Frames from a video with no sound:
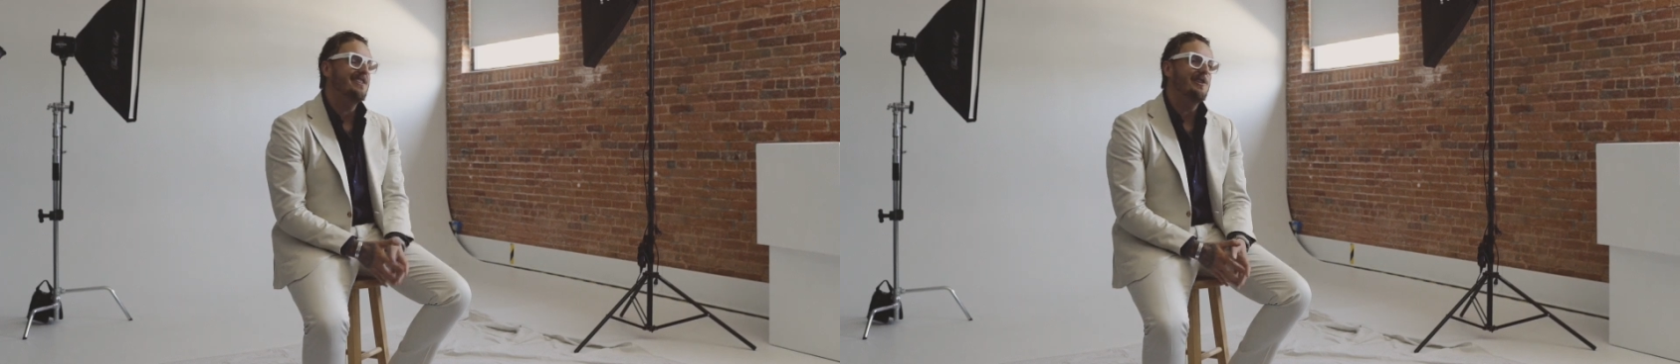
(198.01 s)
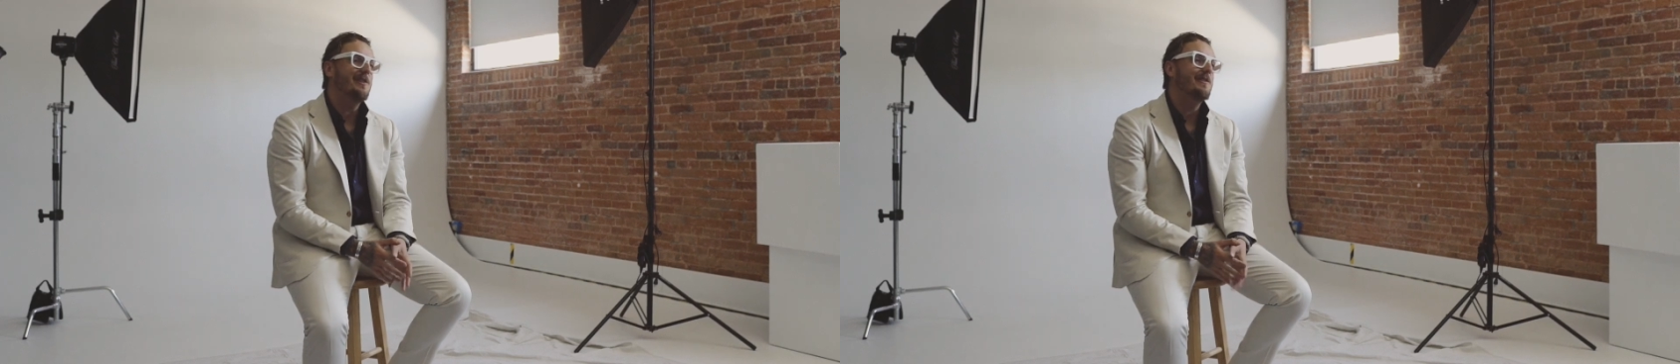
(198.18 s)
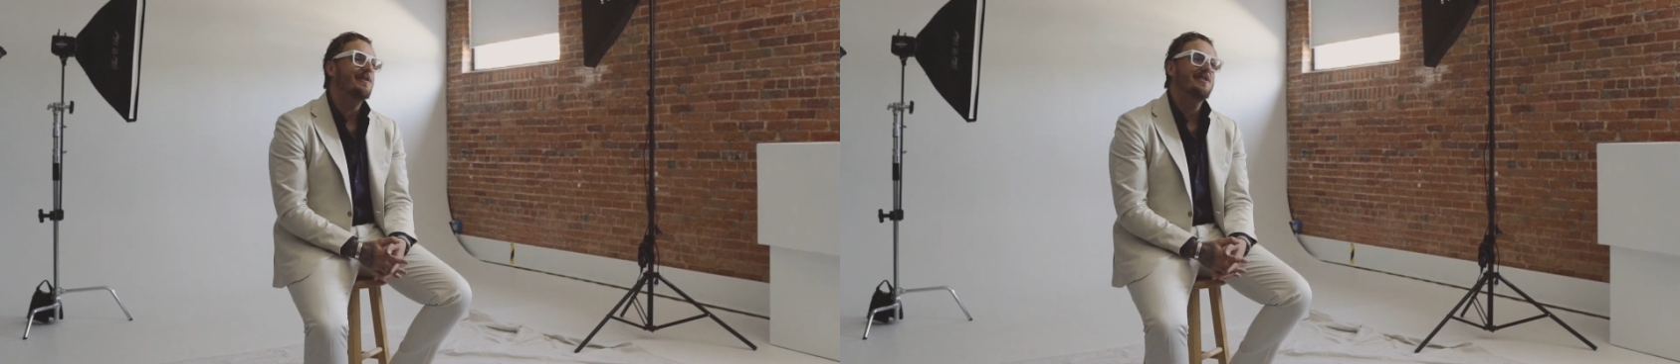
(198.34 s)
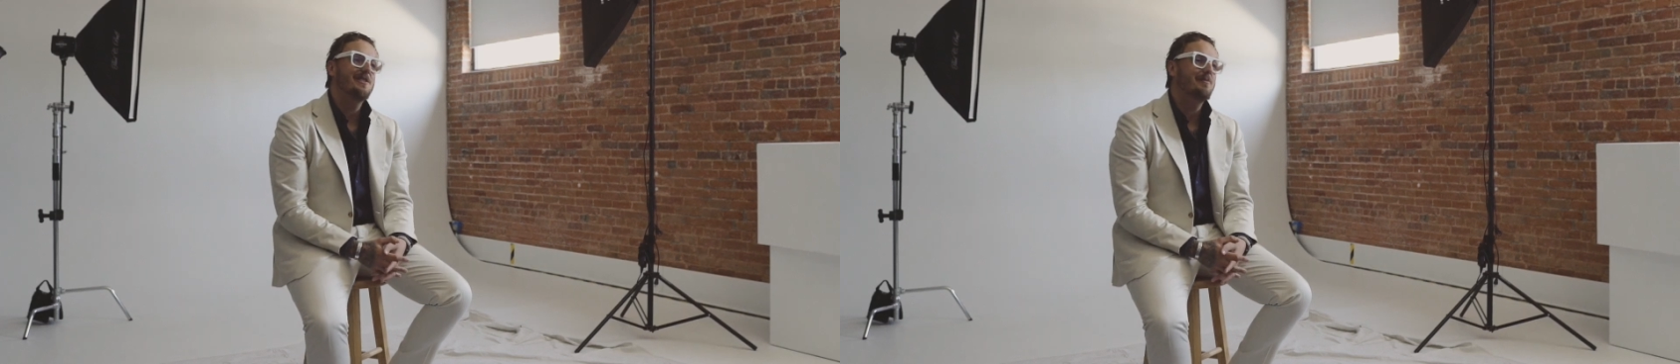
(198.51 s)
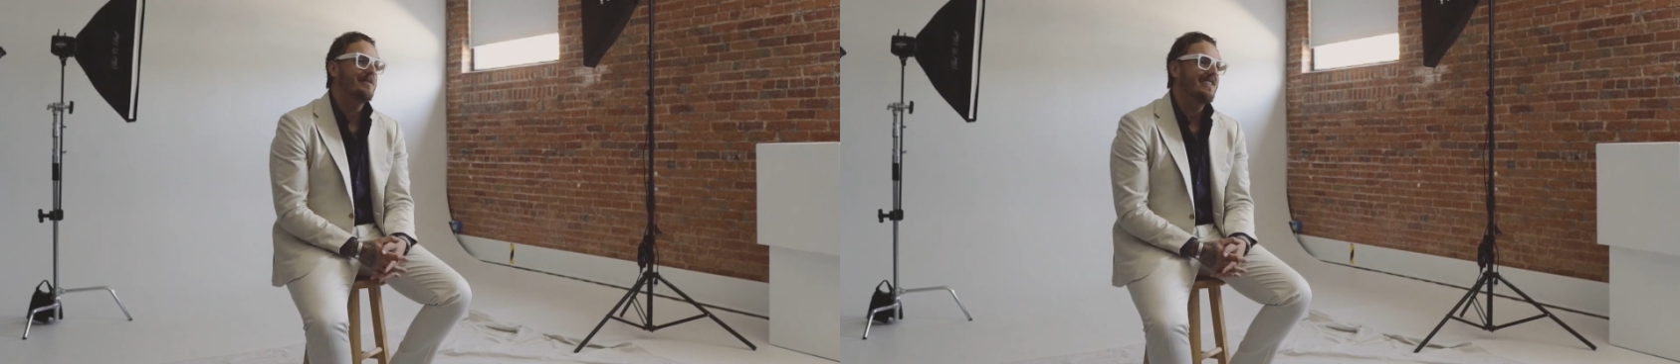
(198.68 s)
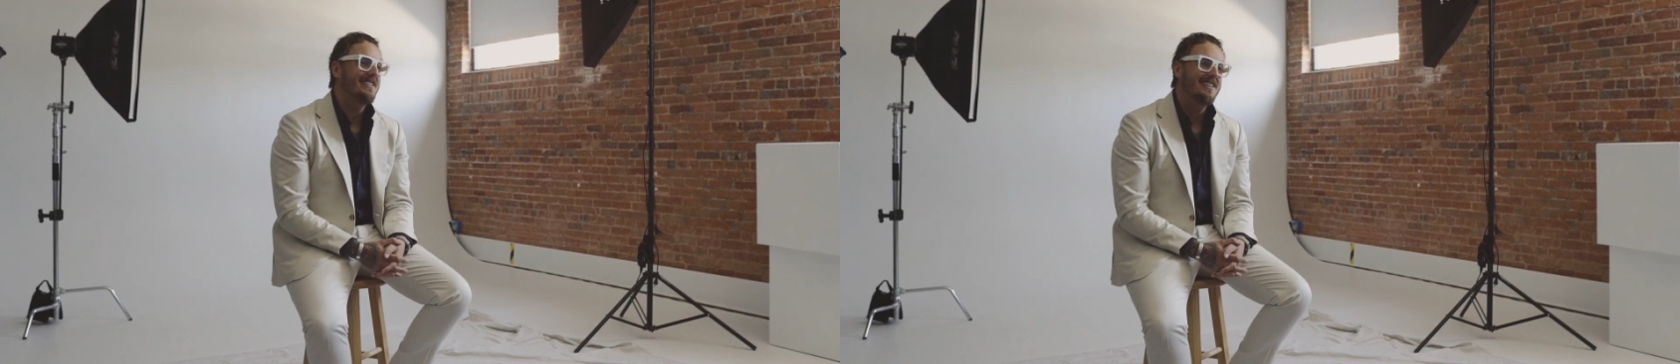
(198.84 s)
noon or
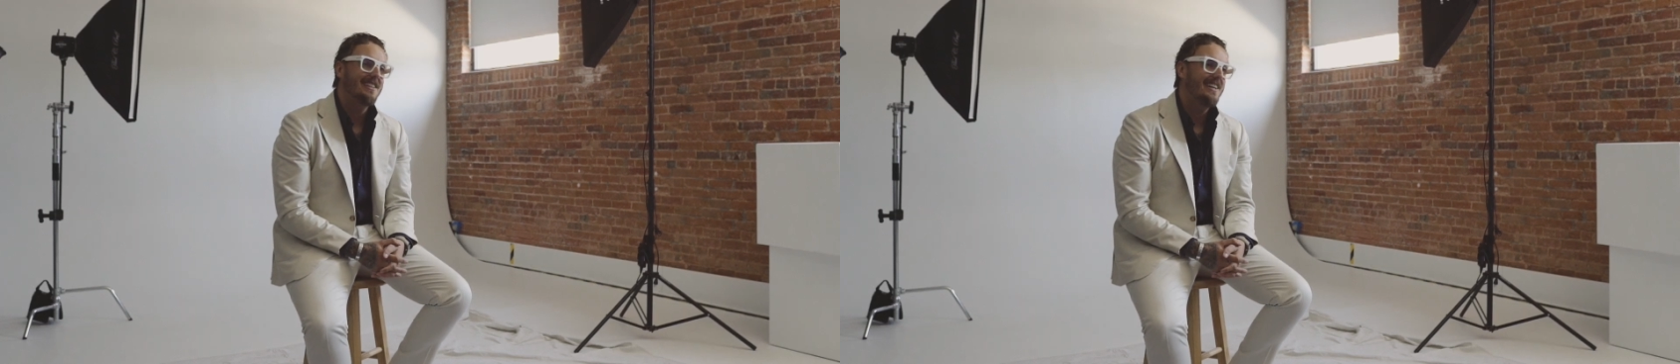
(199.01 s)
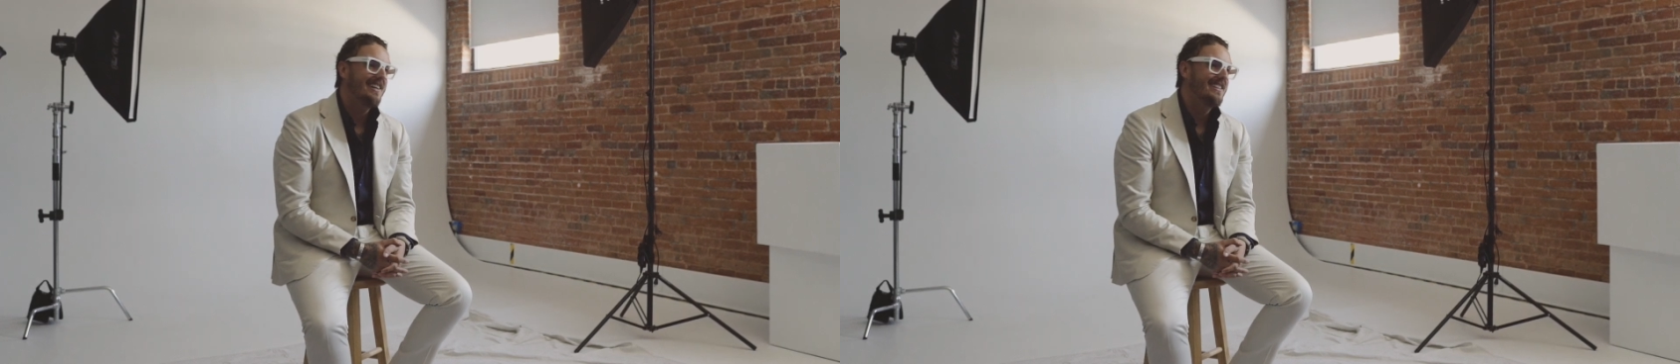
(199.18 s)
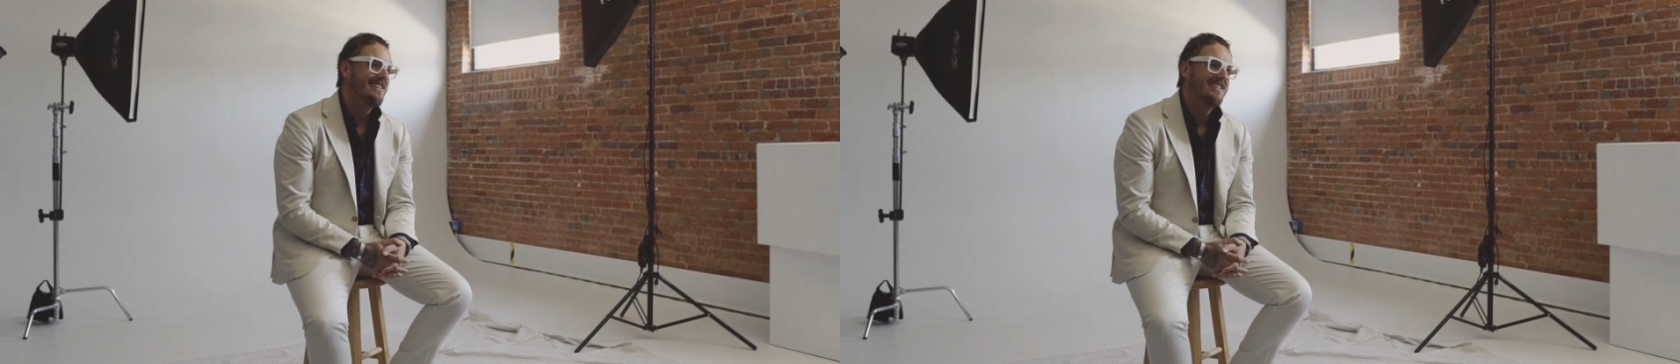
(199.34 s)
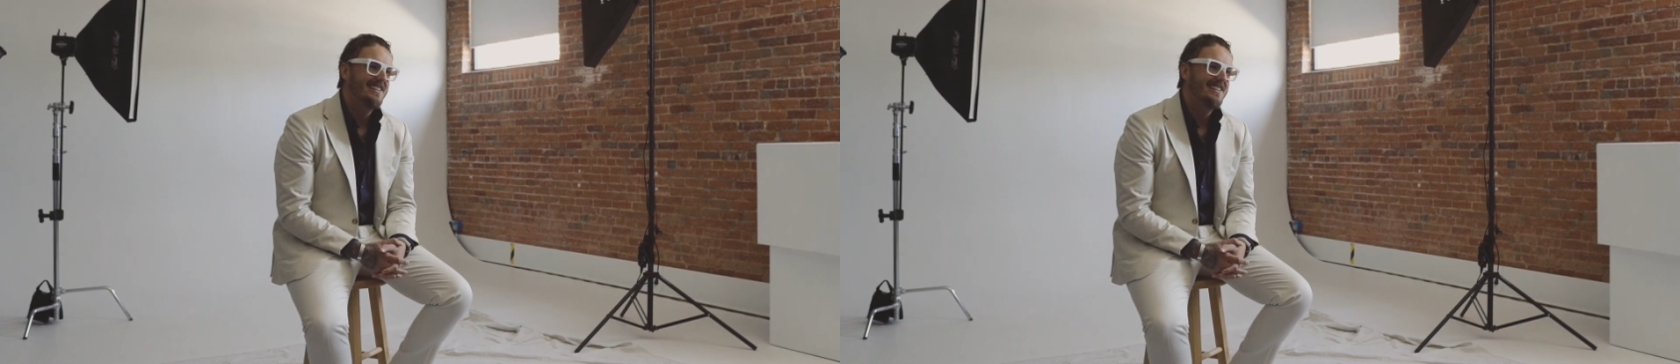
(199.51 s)
something like that.